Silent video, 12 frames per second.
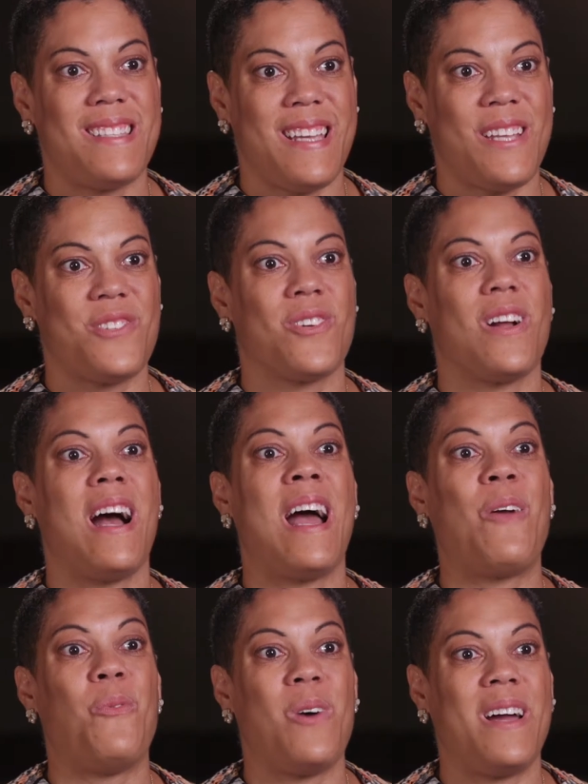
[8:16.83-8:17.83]
the teacher
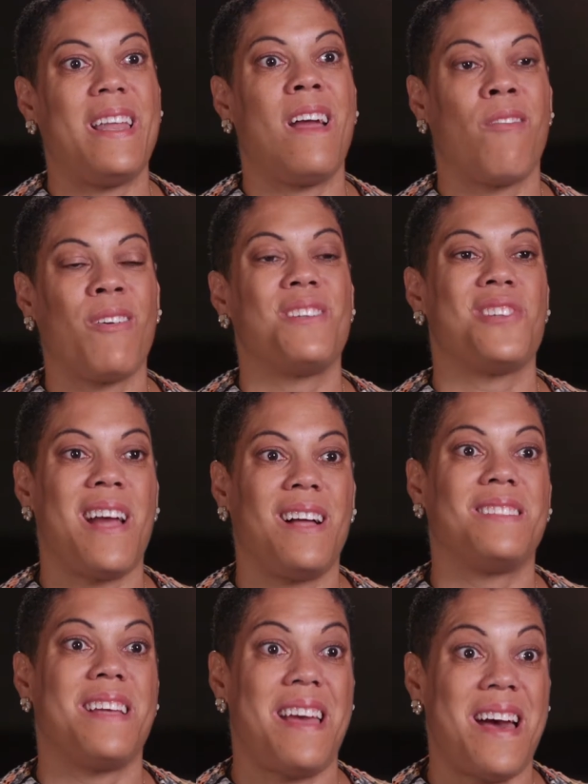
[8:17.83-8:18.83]
I want every
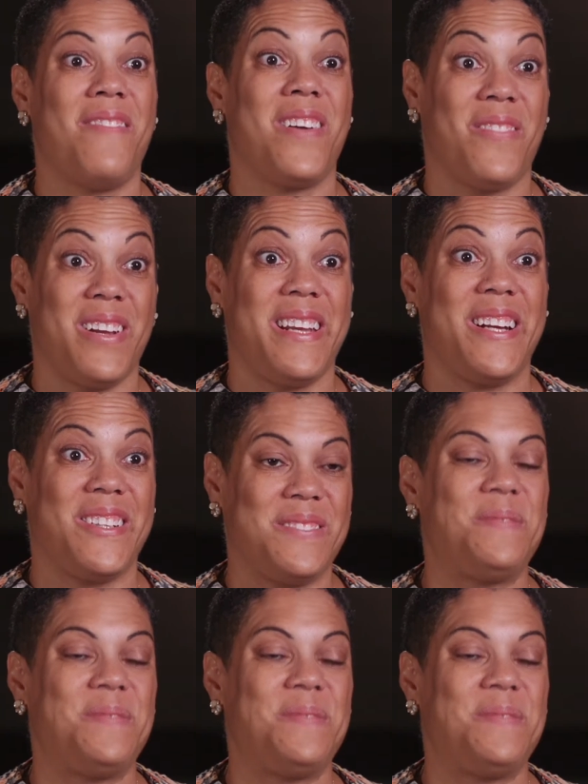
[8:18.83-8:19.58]
child to have every year.